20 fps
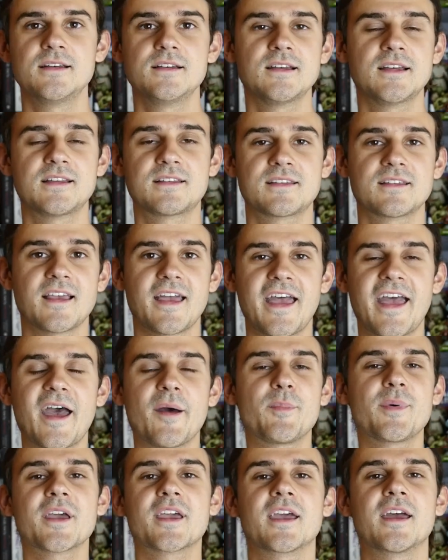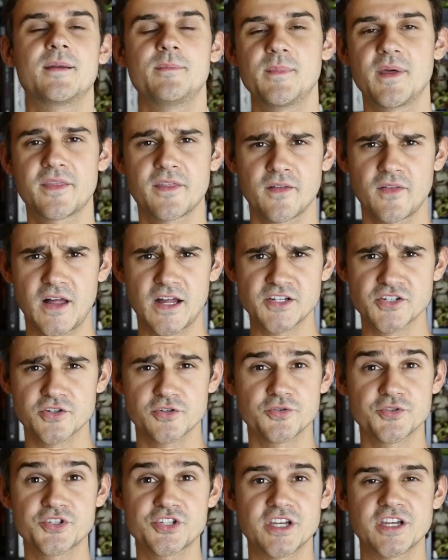It's epic and
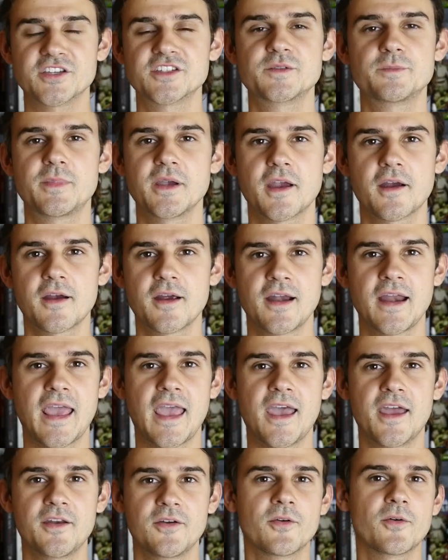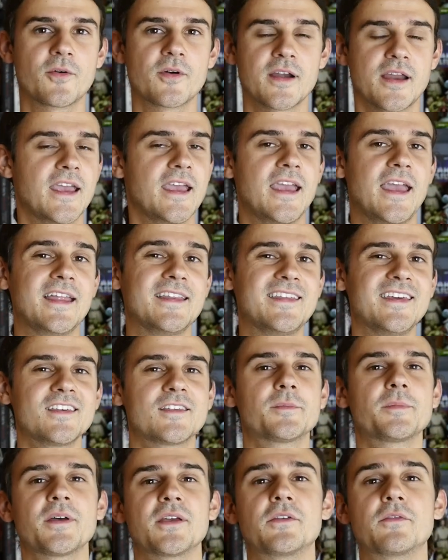mythological, Shakespearean and ornate, and
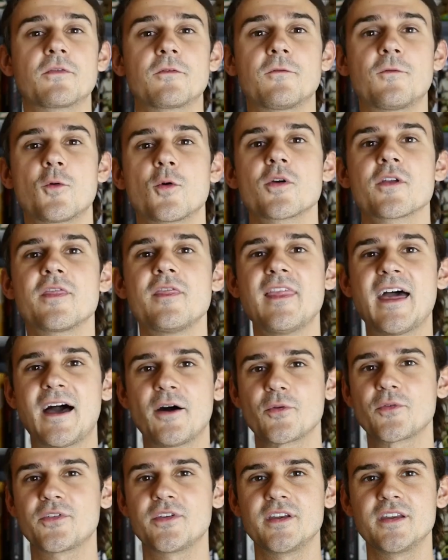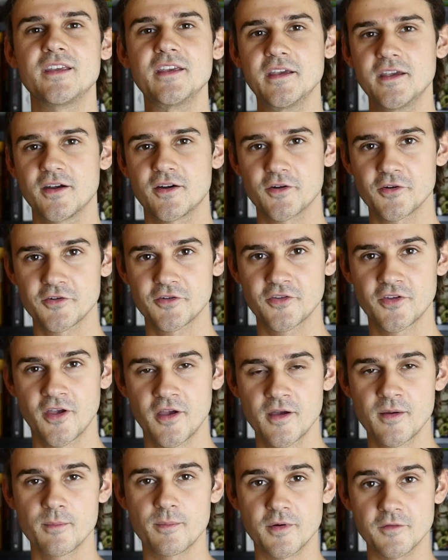takes place 4,000 years
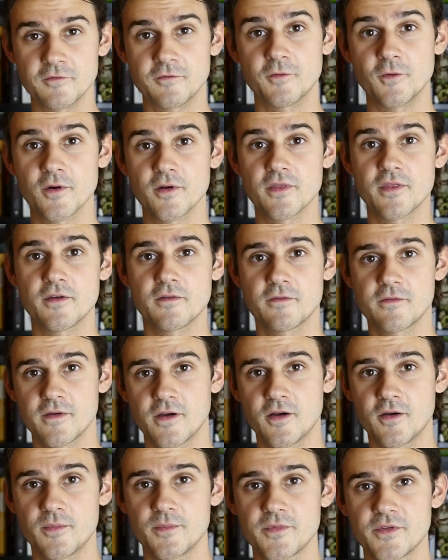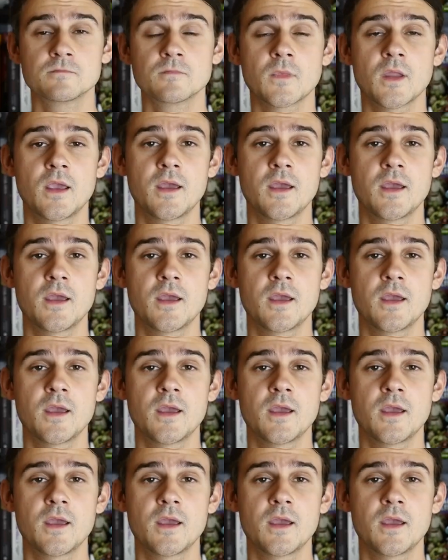before the films.